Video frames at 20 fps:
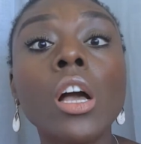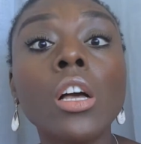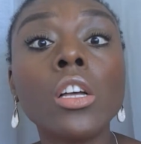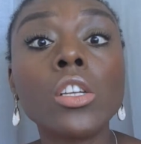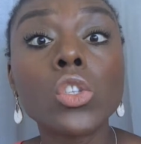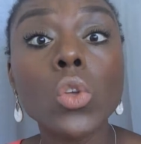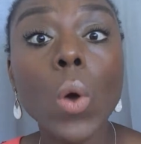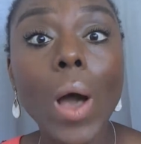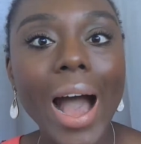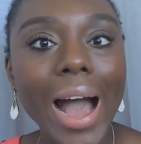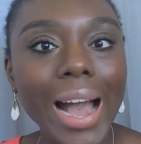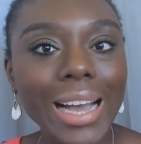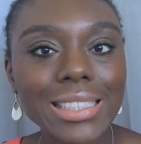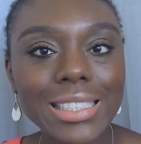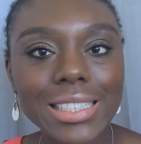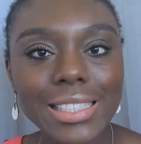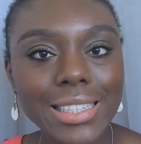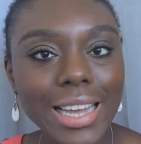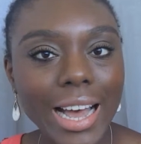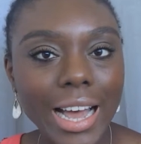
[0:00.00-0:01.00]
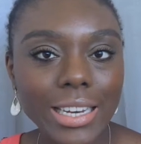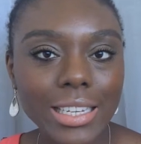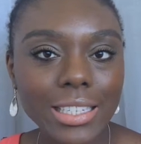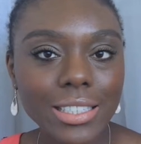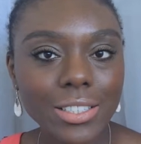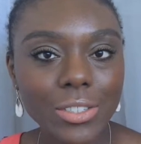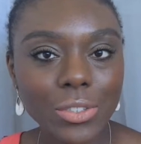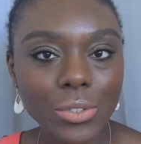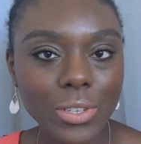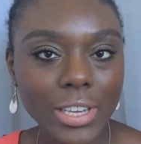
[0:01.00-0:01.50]
so I decided
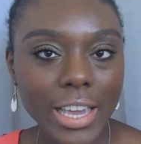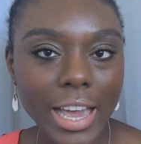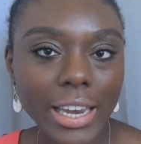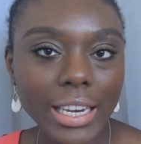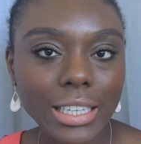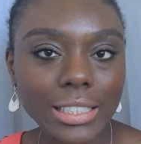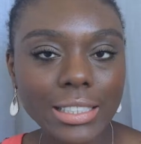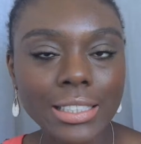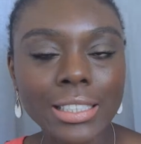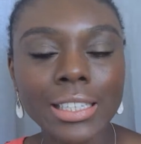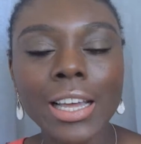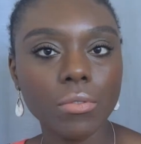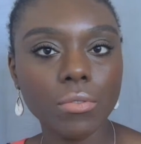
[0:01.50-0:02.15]
to get it.